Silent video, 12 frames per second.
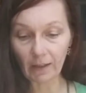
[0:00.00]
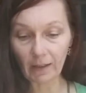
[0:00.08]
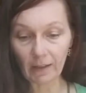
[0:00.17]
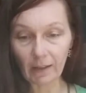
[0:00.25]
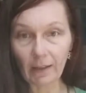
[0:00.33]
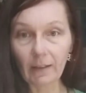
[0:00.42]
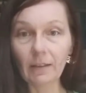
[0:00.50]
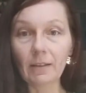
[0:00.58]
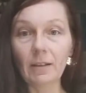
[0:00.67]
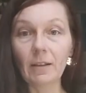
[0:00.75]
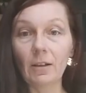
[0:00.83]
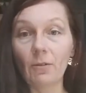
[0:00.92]
And
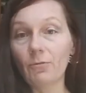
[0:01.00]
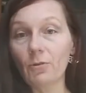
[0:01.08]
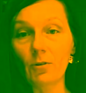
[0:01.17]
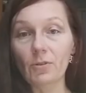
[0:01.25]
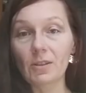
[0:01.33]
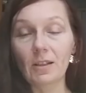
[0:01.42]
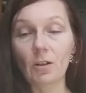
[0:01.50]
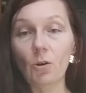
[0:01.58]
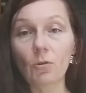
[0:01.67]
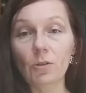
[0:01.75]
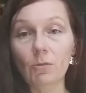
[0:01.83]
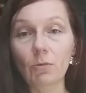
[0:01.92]
of course, the
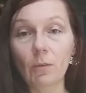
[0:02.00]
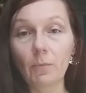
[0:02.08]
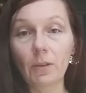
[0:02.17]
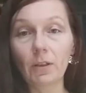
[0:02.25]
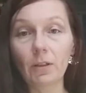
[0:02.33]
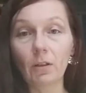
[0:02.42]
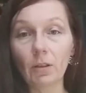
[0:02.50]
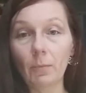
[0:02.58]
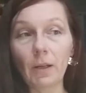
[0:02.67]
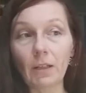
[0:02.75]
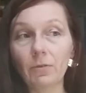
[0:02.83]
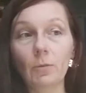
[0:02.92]
course will be on the
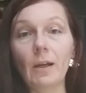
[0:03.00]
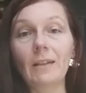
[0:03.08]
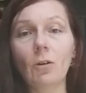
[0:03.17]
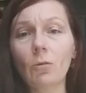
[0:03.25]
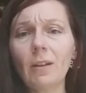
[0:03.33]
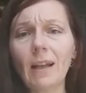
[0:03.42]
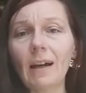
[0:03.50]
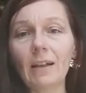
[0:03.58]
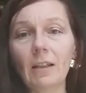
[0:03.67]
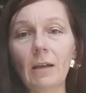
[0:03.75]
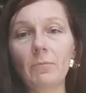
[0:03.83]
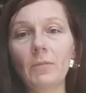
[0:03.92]
platform and
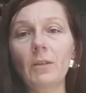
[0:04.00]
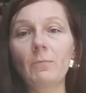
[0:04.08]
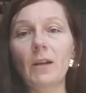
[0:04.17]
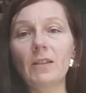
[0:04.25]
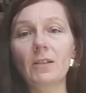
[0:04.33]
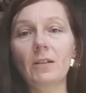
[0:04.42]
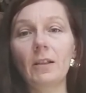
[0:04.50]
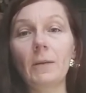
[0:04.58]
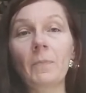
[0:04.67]
online. I mean, basically,